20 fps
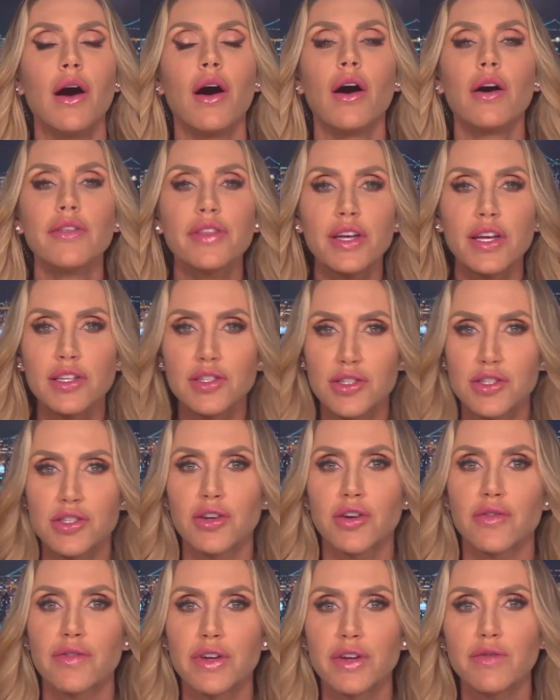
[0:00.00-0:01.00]
all the
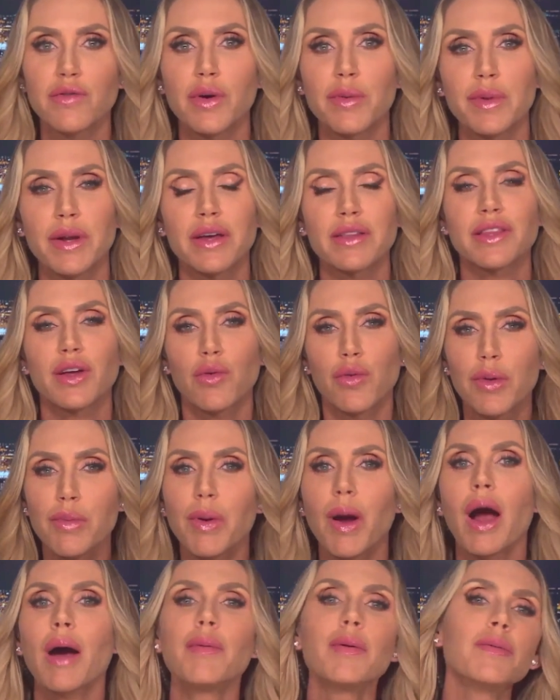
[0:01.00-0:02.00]
conservative women out there, we
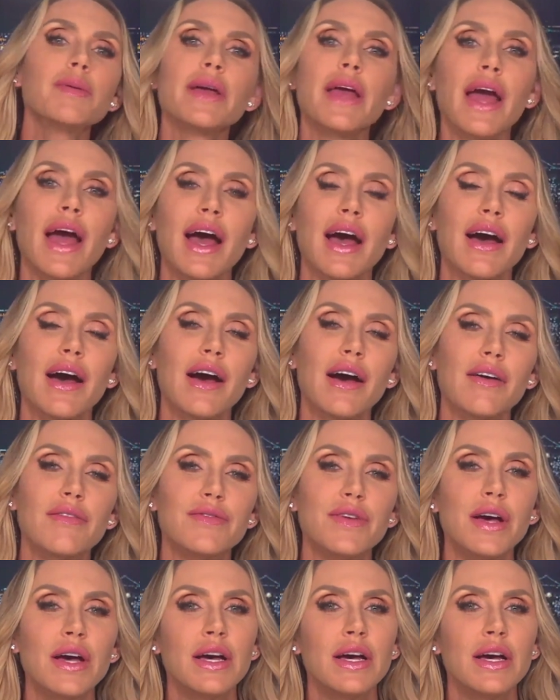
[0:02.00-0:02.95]
probably have